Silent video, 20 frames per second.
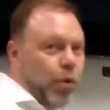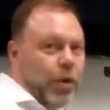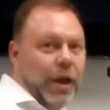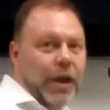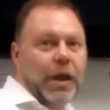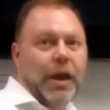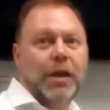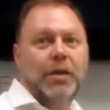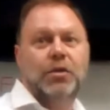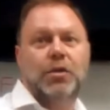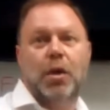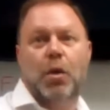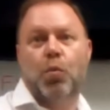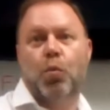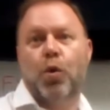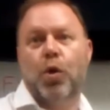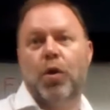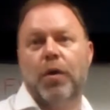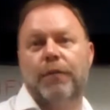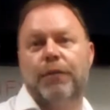booking in
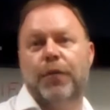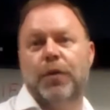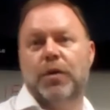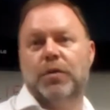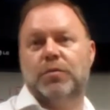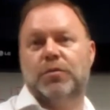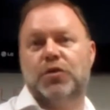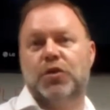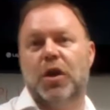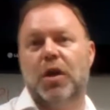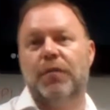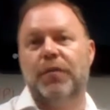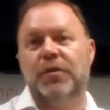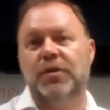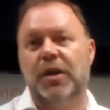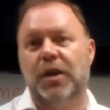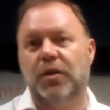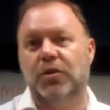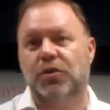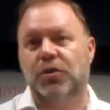work for
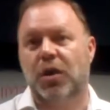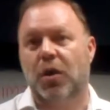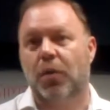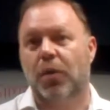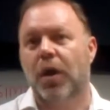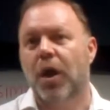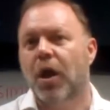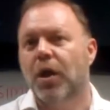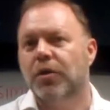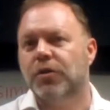servicing and so on.